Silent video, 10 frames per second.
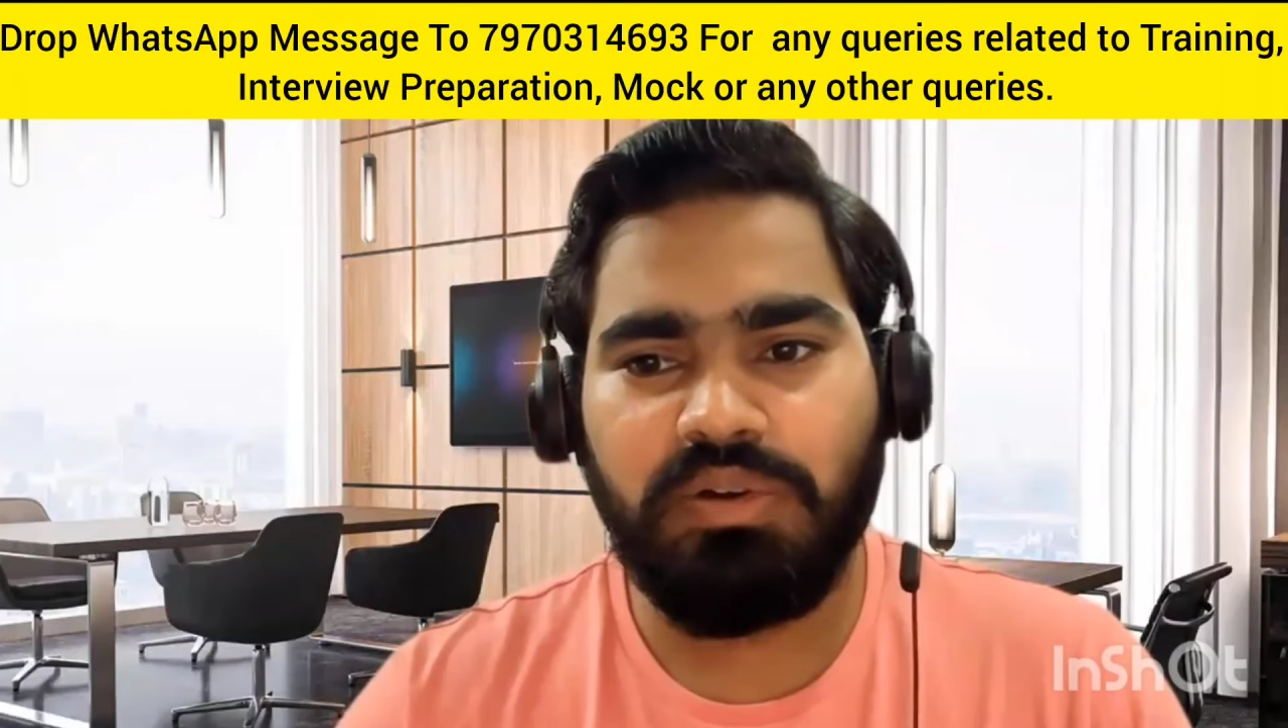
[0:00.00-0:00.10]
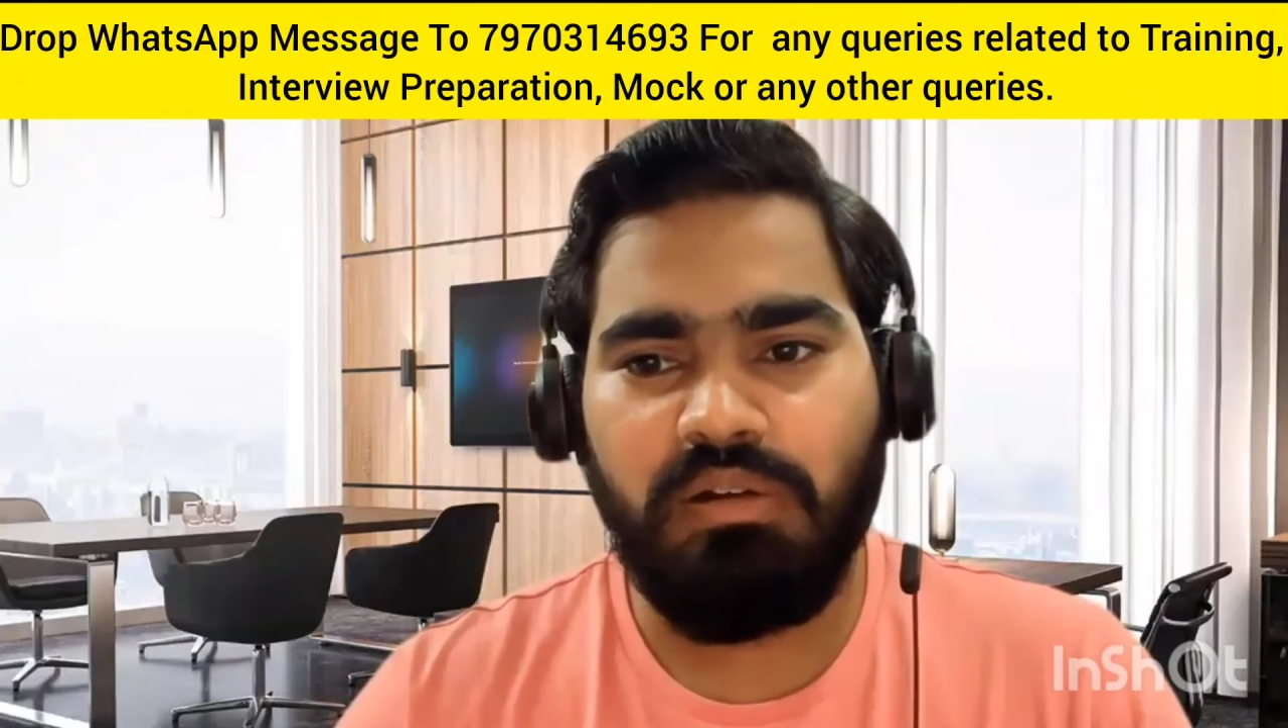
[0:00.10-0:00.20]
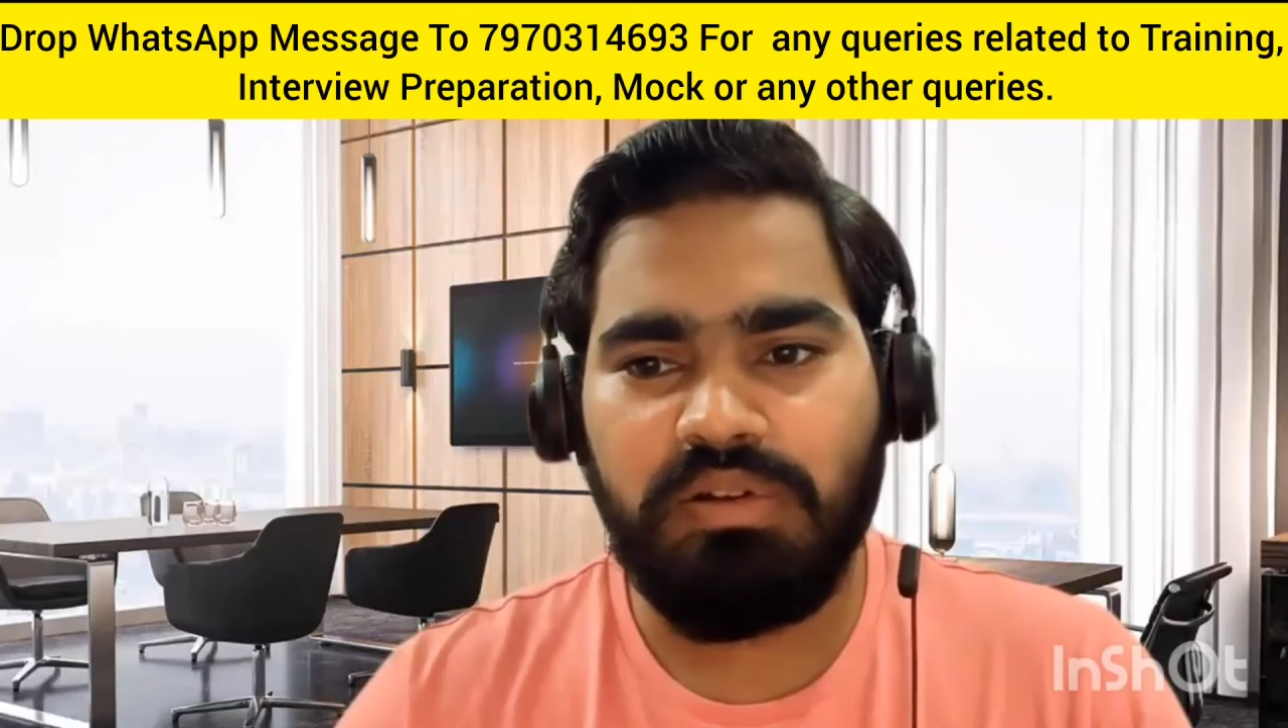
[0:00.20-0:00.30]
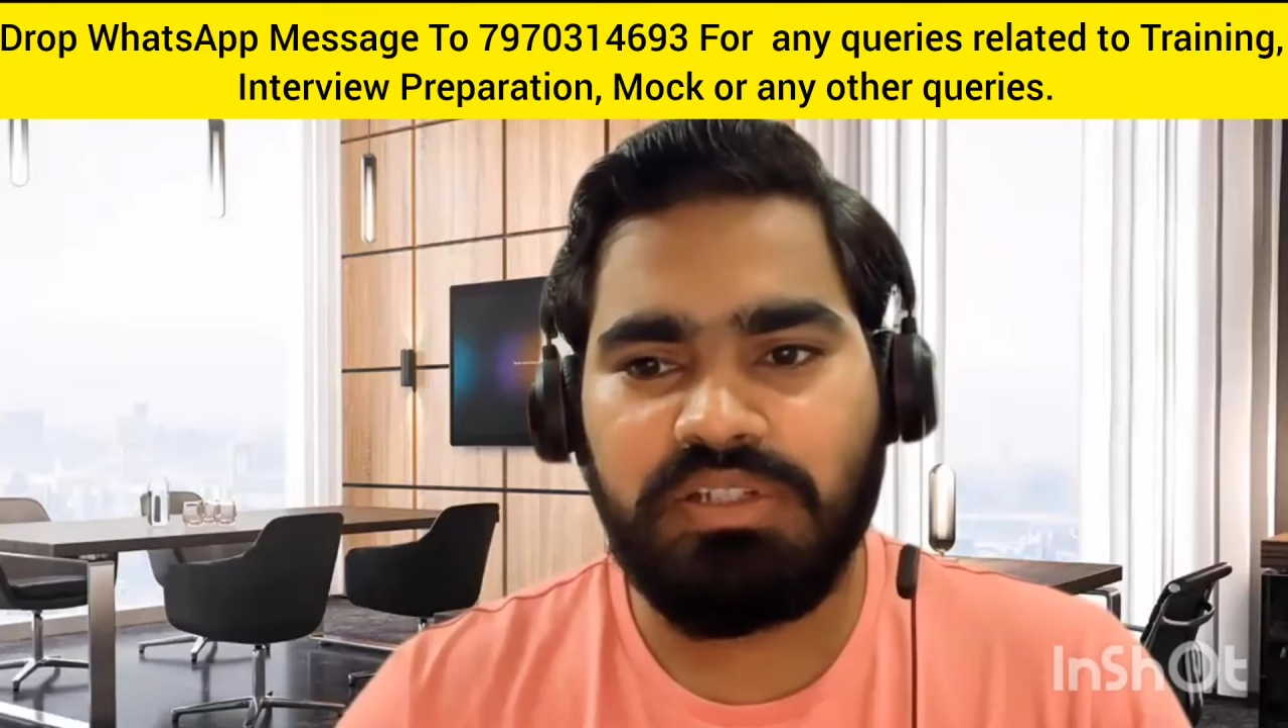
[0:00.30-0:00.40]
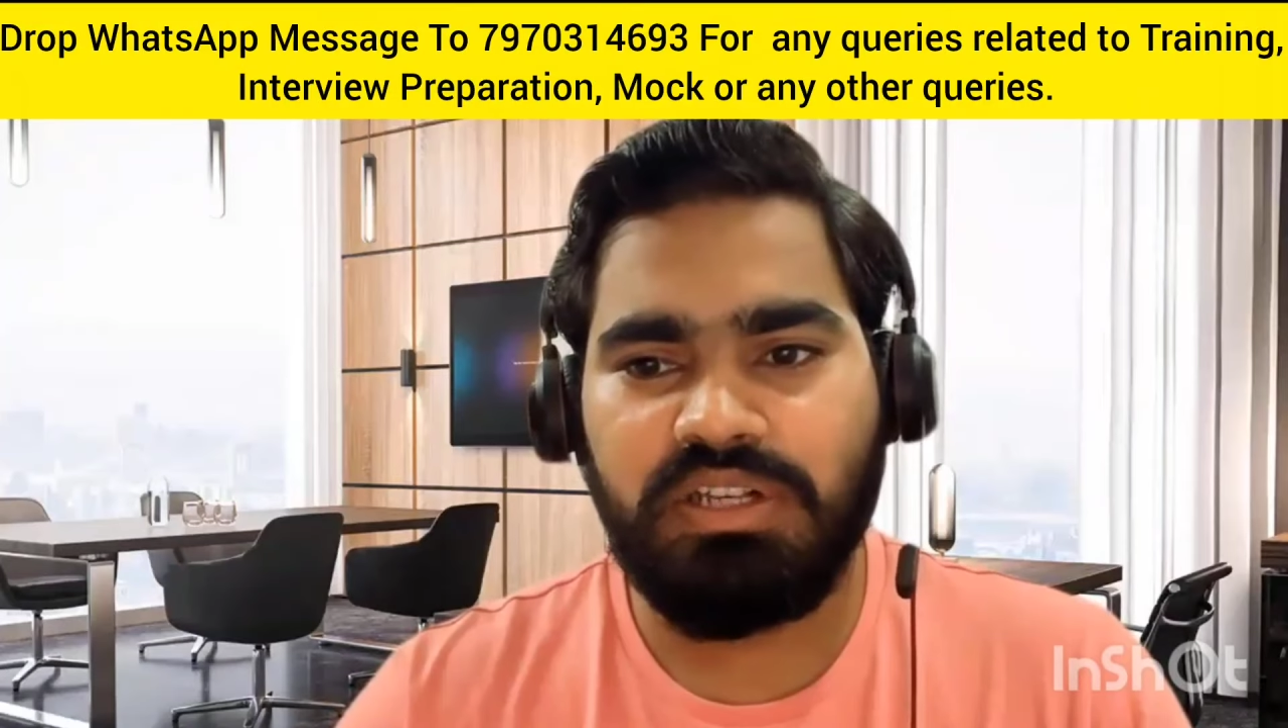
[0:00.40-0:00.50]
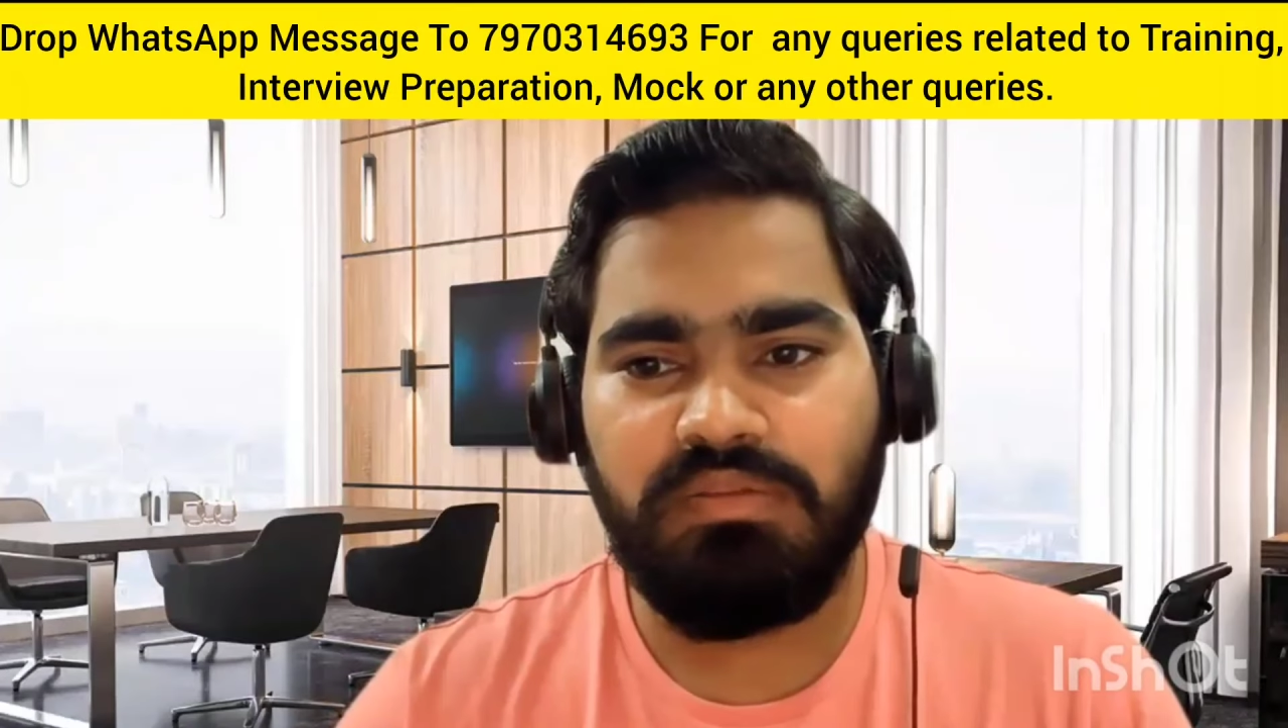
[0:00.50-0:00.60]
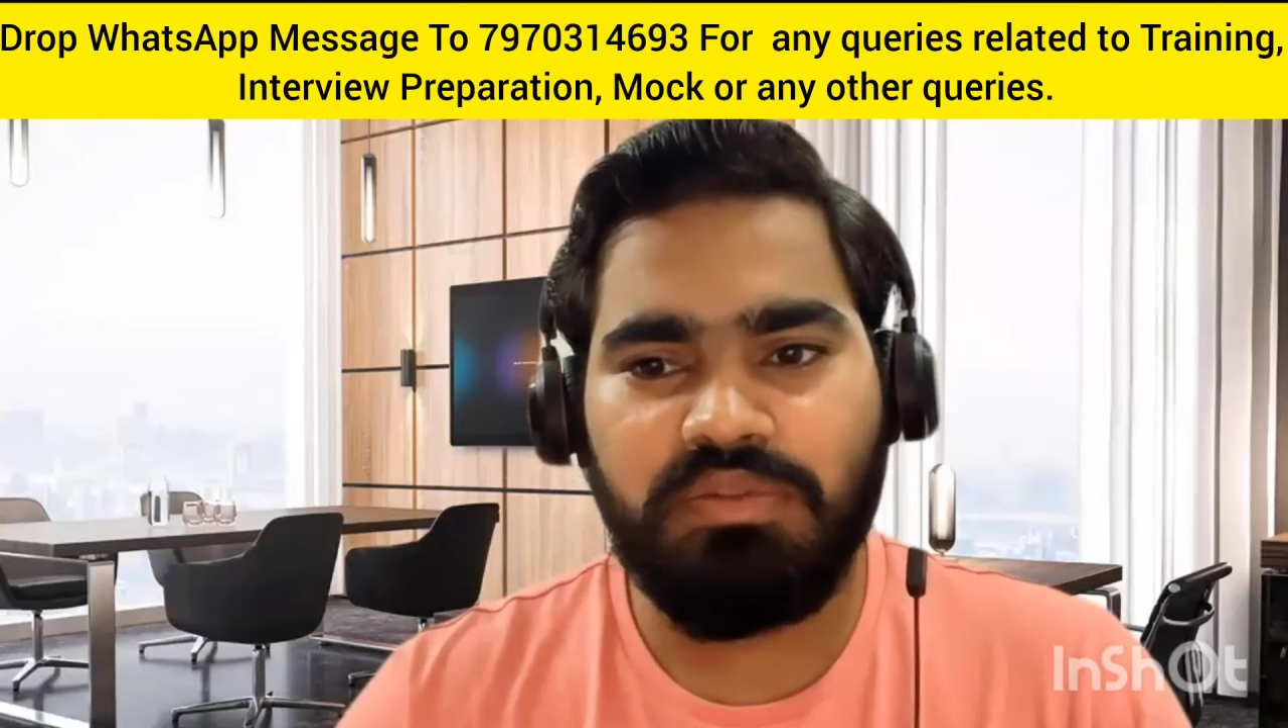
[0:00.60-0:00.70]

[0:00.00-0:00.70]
ourselves